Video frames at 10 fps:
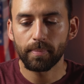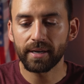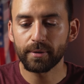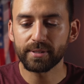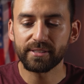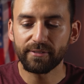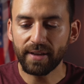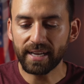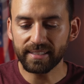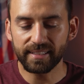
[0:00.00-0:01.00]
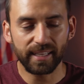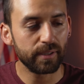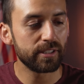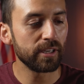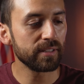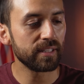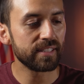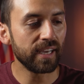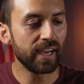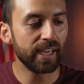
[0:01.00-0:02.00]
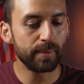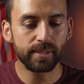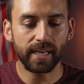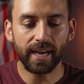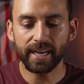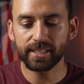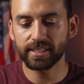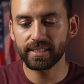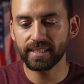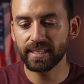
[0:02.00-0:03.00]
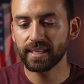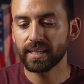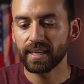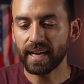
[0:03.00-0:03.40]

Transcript: but it was the fact that they took the time to actually,